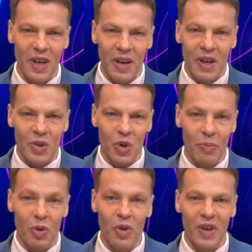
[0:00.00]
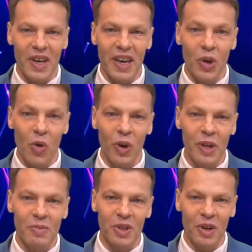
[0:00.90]
saw the movie, he called
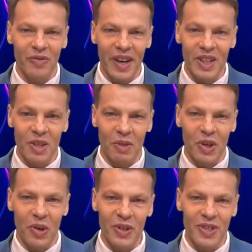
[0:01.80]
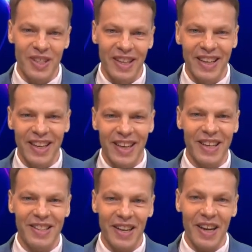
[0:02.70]
himself Vector because he
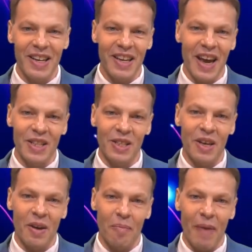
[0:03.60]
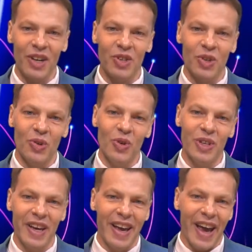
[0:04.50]
said he has magnitude
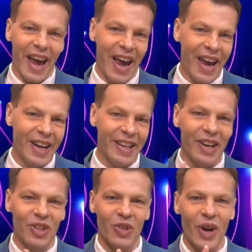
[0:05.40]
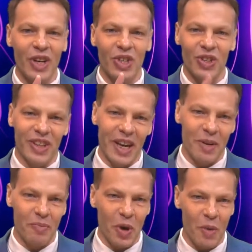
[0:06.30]
and he had direction. He had a
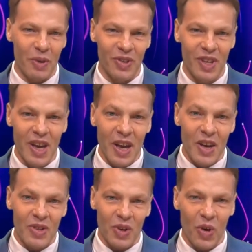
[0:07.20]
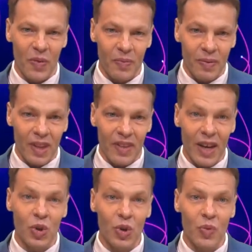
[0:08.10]
purpose. So that's a
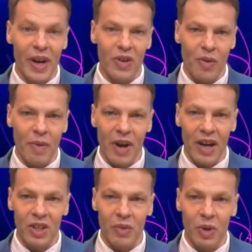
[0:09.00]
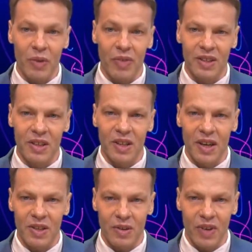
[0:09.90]
good way to remember actually what a vector
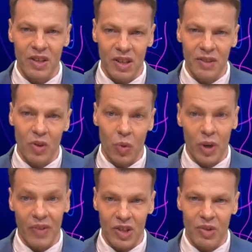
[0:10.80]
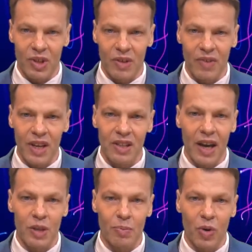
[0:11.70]
does. A vector, or what a vector is, a vector
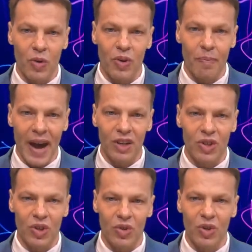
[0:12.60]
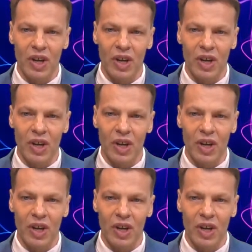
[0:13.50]
has both magnitude